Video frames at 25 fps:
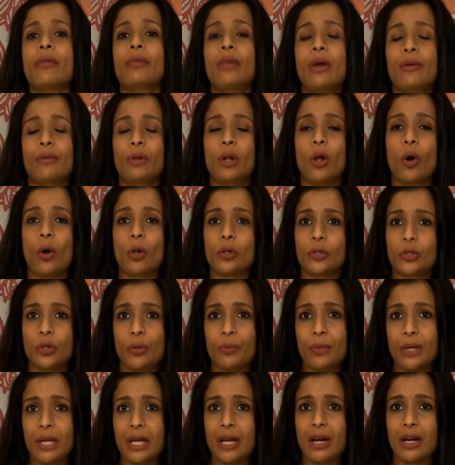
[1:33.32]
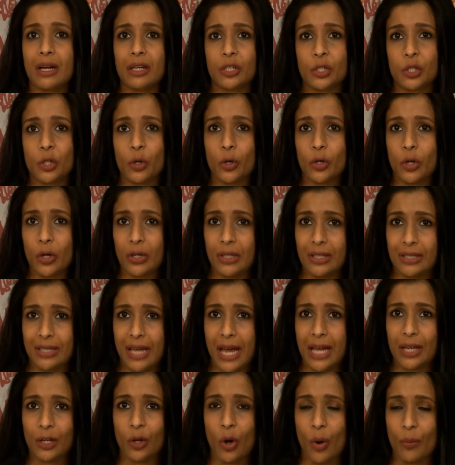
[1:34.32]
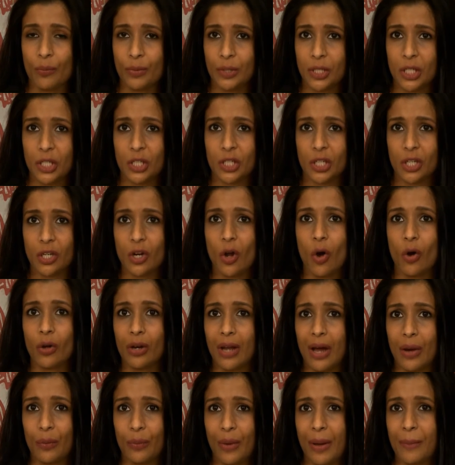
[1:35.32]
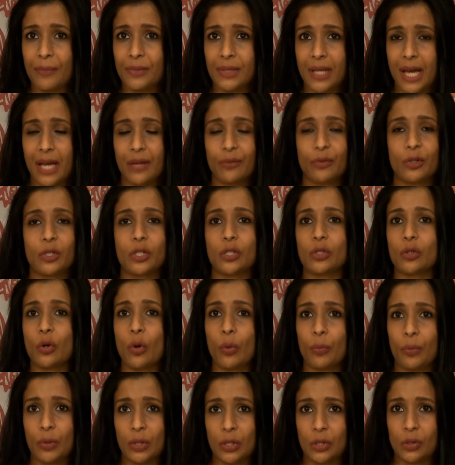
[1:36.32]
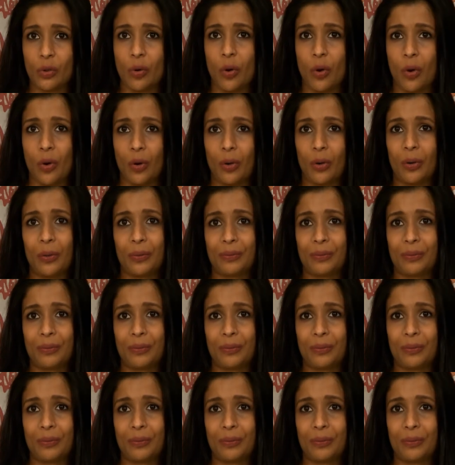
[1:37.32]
There will also be a Show Your Design competition on our website, which is open to all.